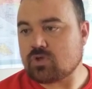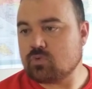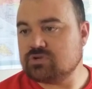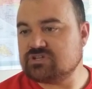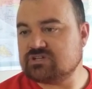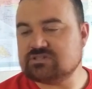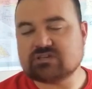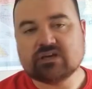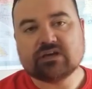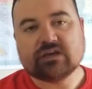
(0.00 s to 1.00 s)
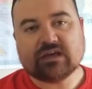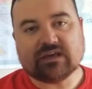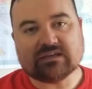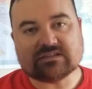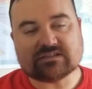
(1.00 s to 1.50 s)
which is
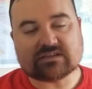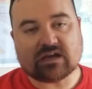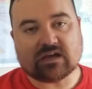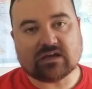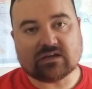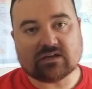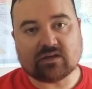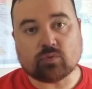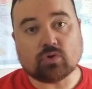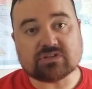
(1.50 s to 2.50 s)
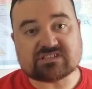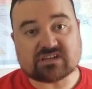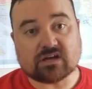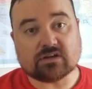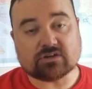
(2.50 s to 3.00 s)
his, he wrote his
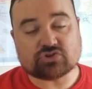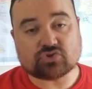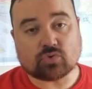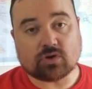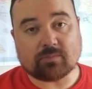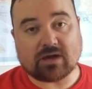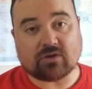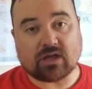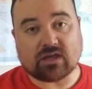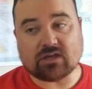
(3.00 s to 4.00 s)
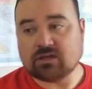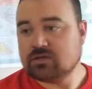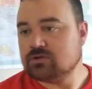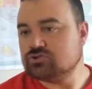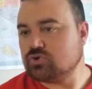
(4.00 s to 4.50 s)
son a story about a
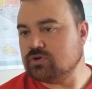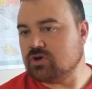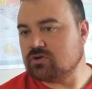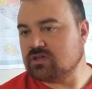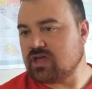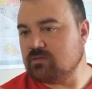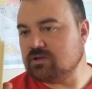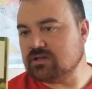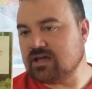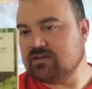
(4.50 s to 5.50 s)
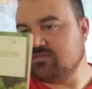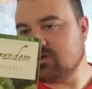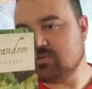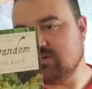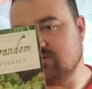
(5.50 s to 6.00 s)
toy dog that came to life, I
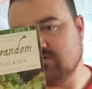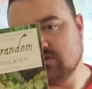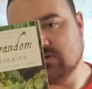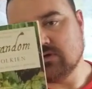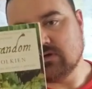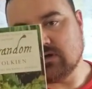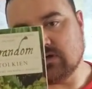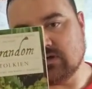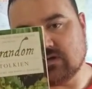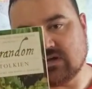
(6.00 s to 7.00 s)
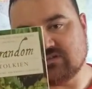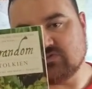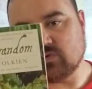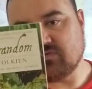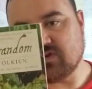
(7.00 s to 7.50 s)
believe.
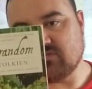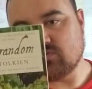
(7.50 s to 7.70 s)
1925,